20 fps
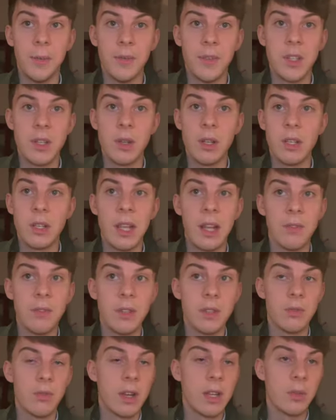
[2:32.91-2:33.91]
So it left
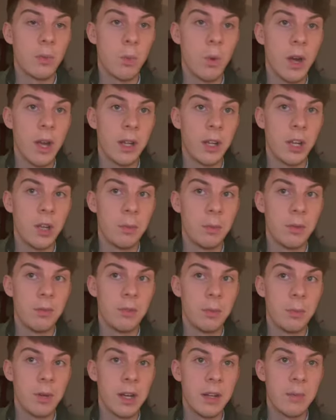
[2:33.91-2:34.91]
this race wide open
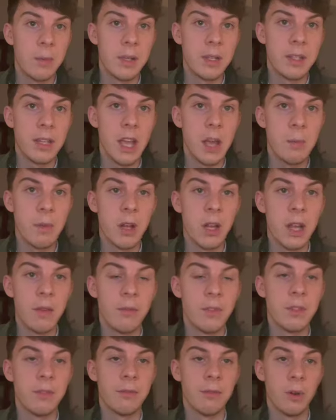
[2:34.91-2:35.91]
for Bravemansgame at
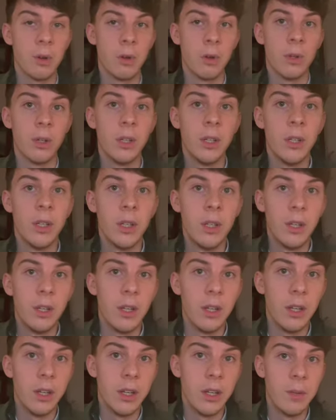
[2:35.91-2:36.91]
11-4.
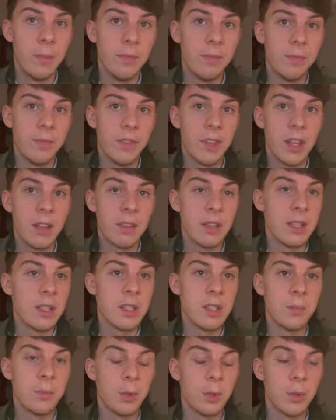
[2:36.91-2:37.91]
I think
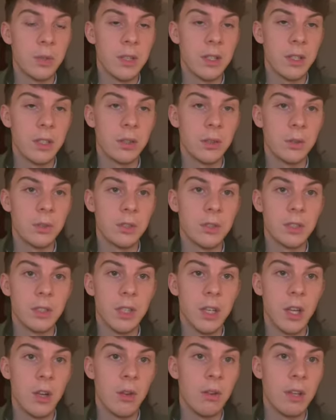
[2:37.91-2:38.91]
this is Paul Yickel's
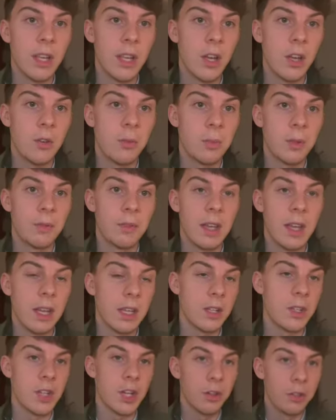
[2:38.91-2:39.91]
only hope of
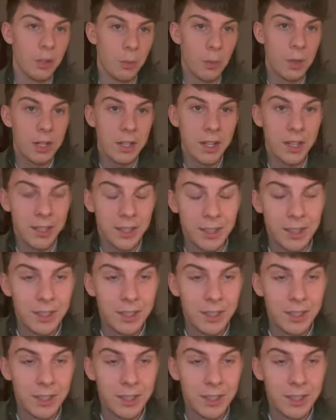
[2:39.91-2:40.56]
getting a Cheltenham winner.